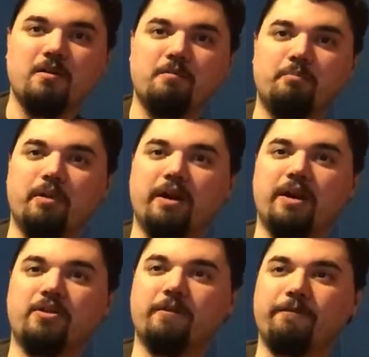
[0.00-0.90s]

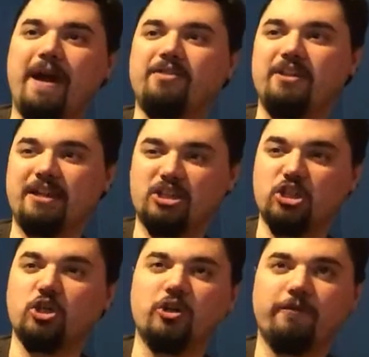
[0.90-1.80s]
but the fact that it
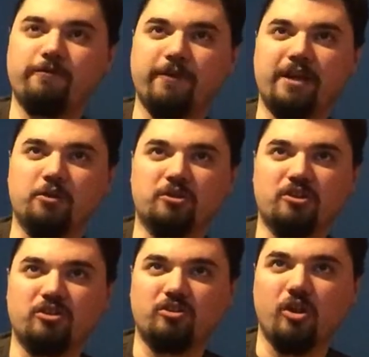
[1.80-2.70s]
could have failed
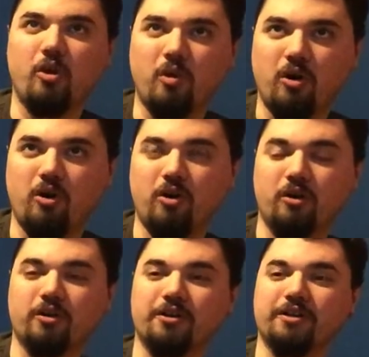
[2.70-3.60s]
so
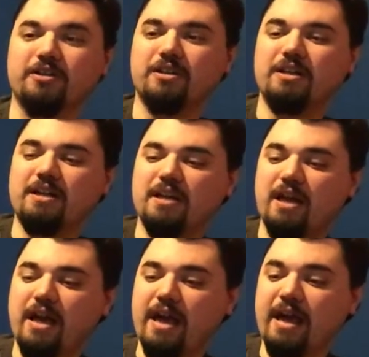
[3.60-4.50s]
hard
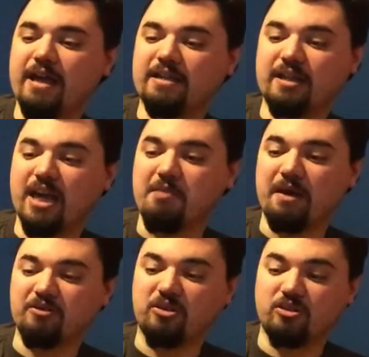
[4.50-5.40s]
and it came
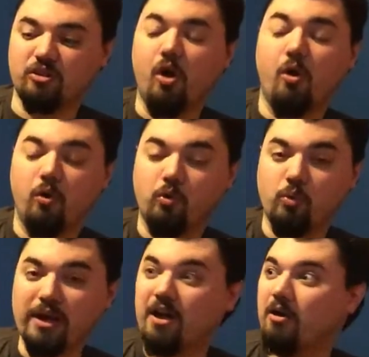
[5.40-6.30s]
out so
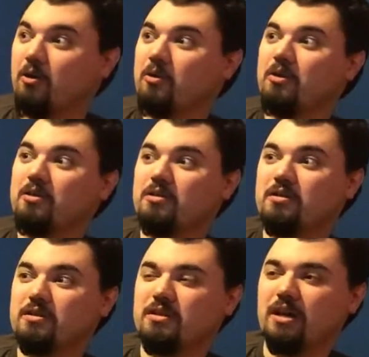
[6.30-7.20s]
well,
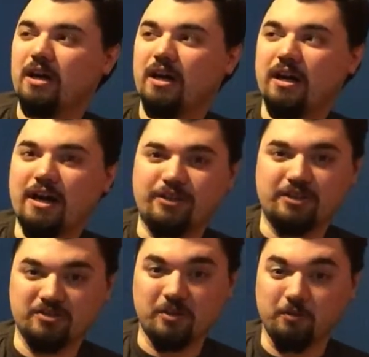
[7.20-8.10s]
uh, I
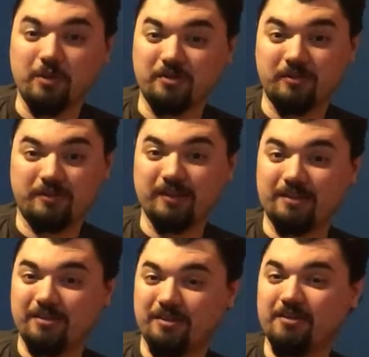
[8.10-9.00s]
think is our is
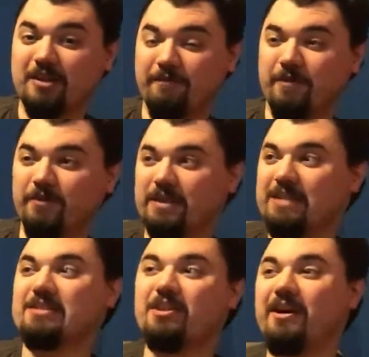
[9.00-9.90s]
it's definitely
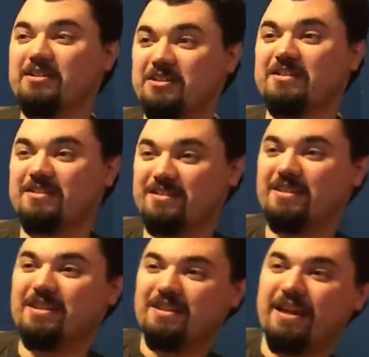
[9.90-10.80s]
it's not just
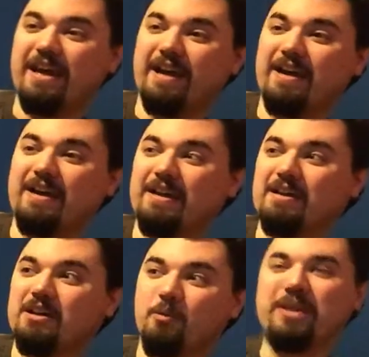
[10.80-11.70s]

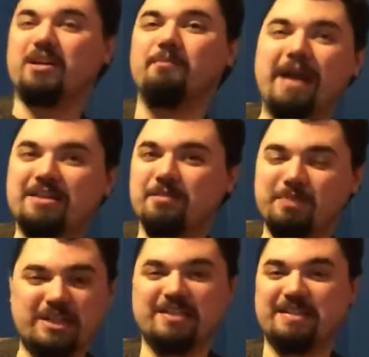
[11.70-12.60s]
a we commend him
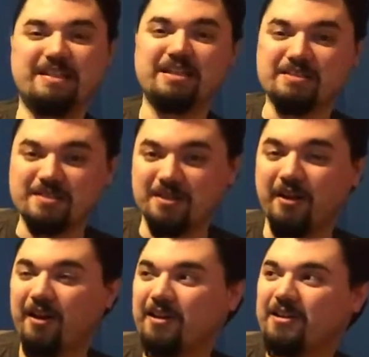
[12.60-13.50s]
because it didn't
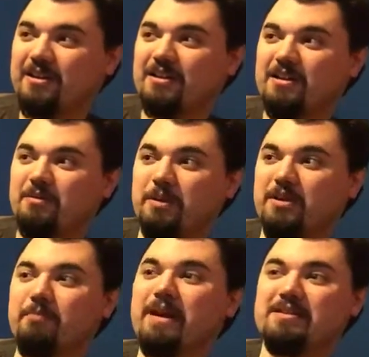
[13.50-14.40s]
suck. We
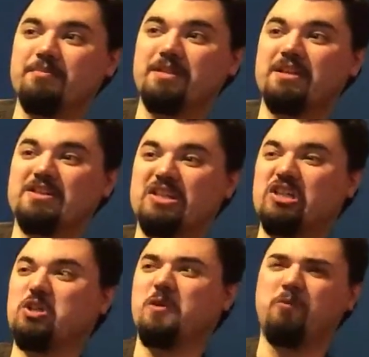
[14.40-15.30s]
commend him because it
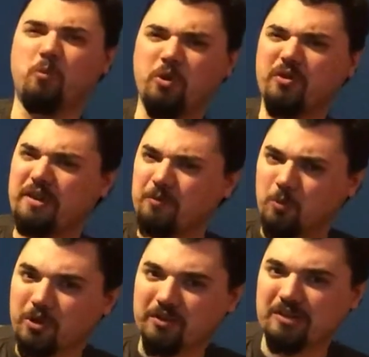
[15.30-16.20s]
could have really
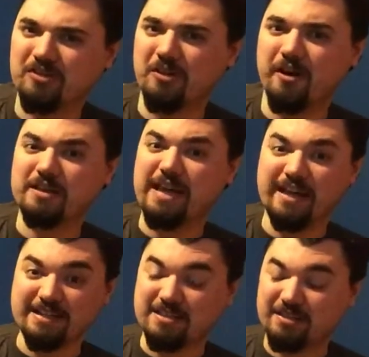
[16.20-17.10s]
really sucked
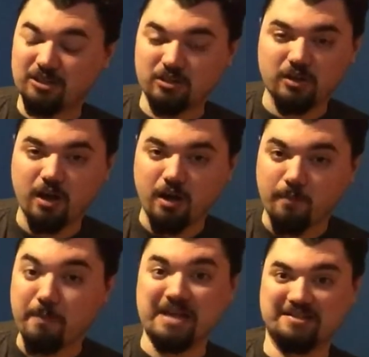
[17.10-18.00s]
and it's
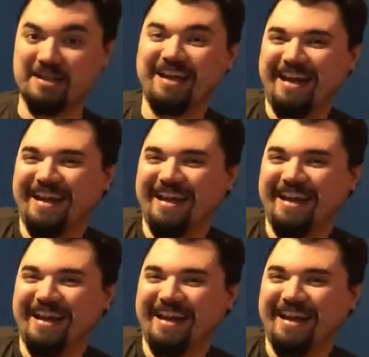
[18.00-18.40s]
amazing.